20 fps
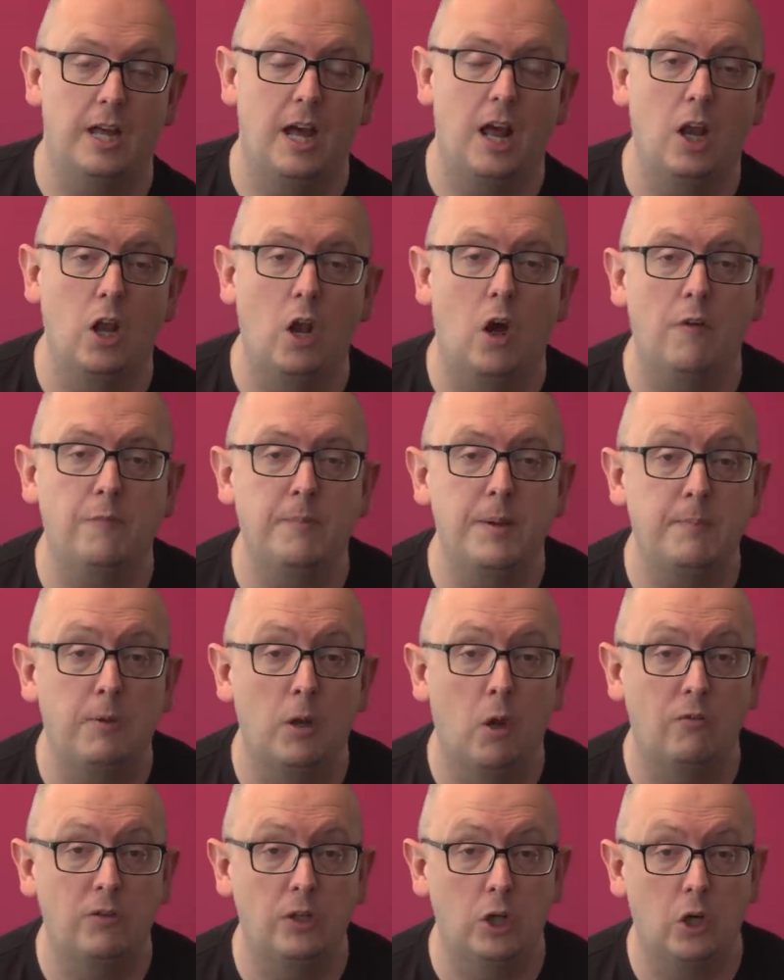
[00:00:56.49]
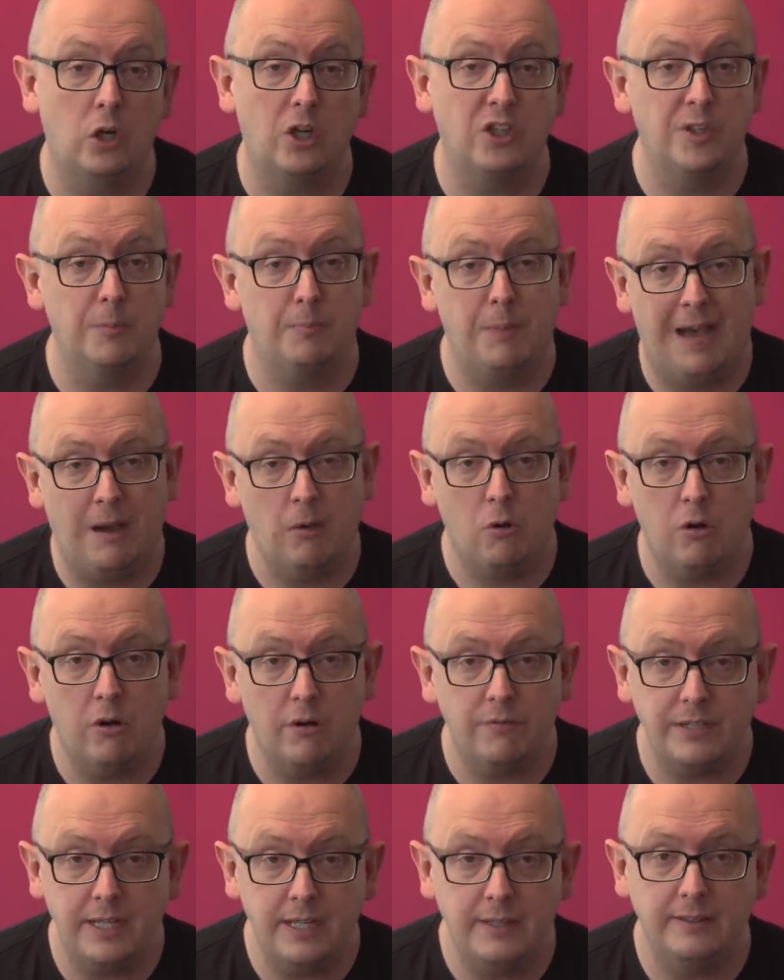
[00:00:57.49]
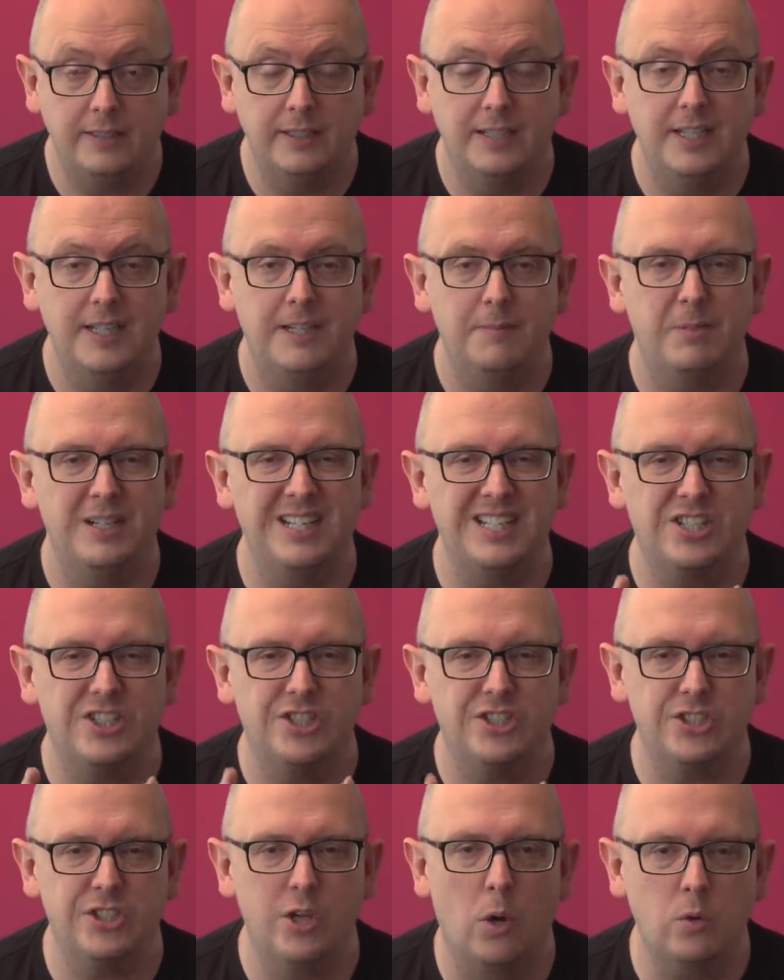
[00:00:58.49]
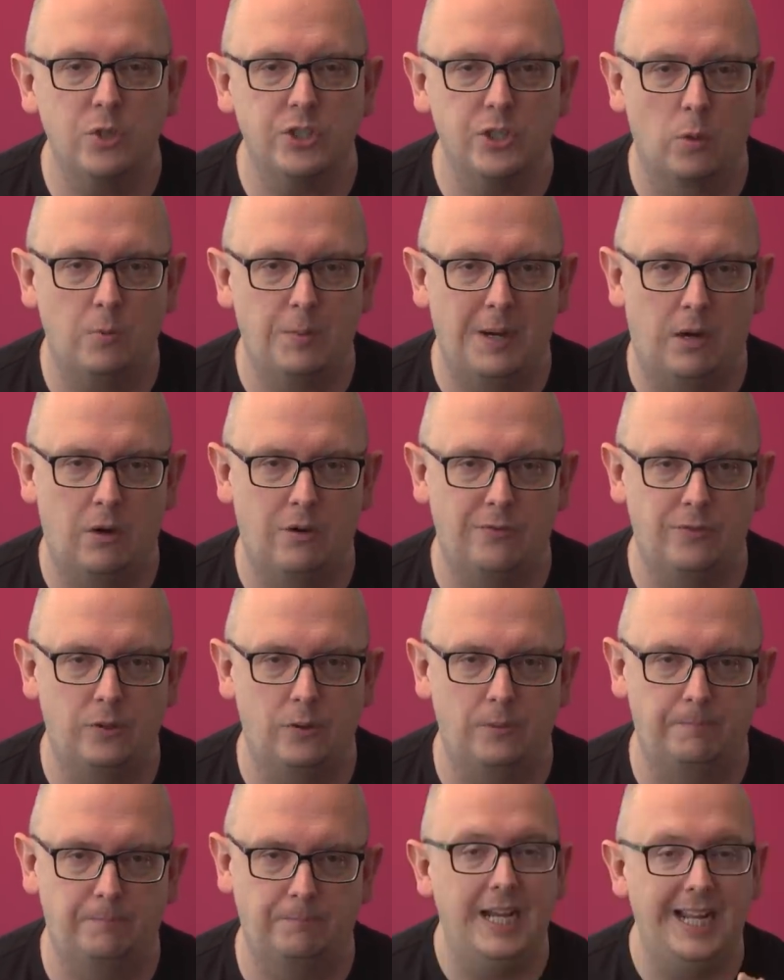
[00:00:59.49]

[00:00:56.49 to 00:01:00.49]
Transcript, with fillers: A lot of people overlook the power of it, but it's so, so powerful.